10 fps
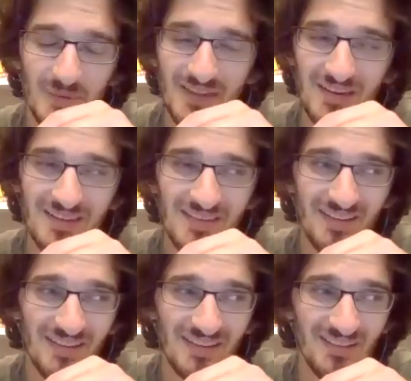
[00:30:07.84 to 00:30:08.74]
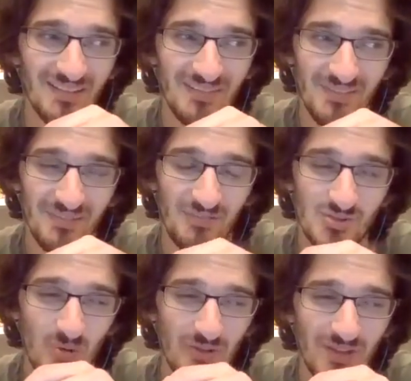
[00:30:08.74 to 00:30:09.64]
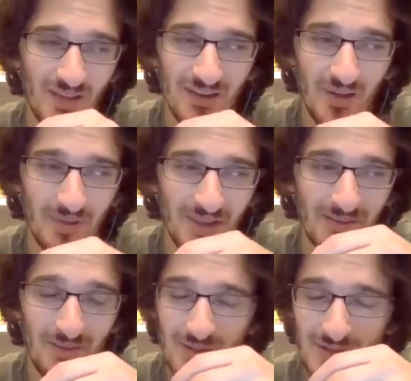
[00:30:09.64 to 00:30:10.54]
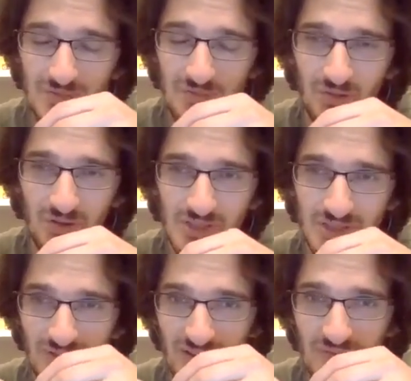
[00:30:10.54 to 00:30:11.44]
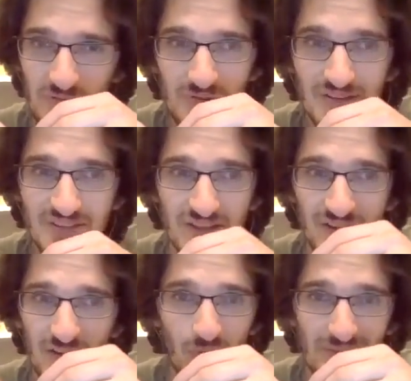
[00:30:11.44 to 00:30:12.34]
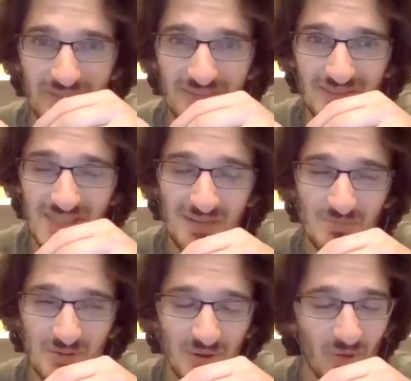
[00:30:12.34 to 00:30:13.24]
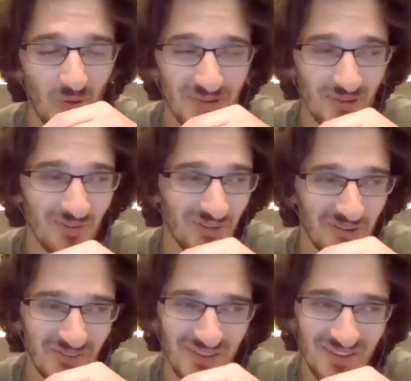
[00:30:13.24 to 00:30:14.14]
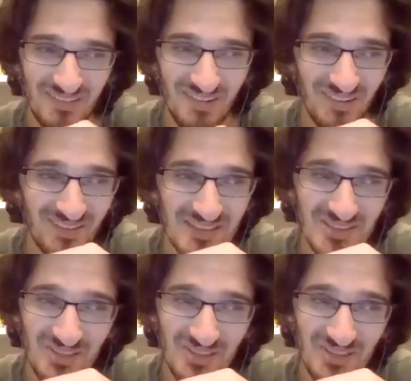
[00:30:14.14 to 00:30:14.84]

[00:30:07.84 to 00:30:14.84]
getting it's one thing I know. Getting things flush and level is quite seems to be quite difficult. So